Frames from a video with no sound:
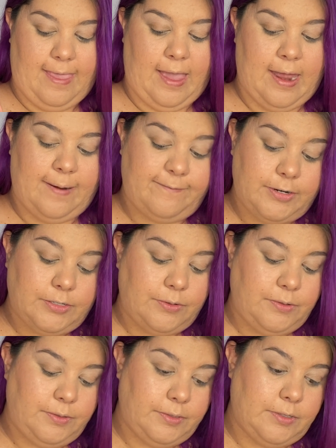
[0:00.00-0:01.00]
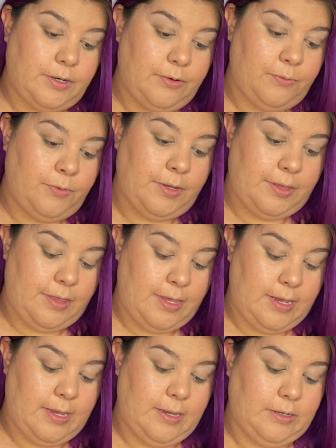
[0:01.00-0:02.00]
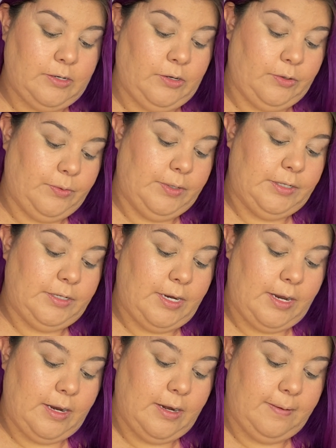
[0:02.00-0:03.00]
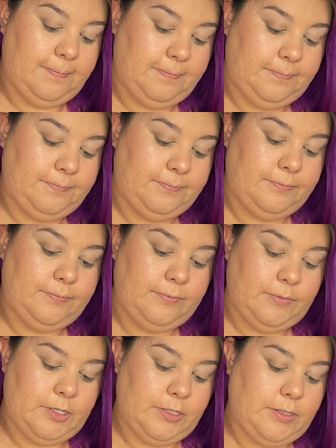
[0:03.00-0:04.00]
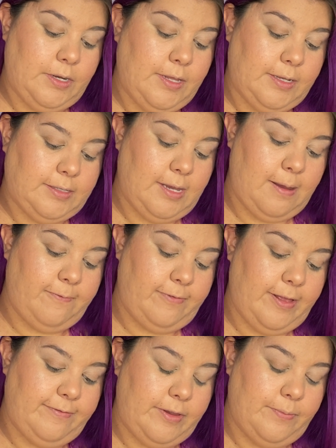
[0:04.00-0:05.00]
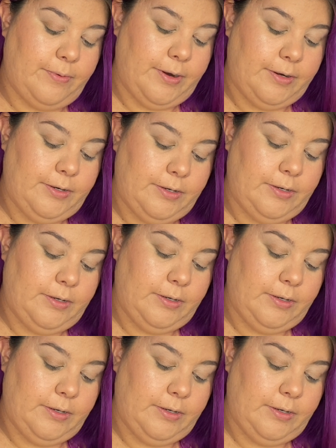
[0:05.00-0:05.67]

And I'm first going to start with the turquoise shade, just on that same fluffy brush,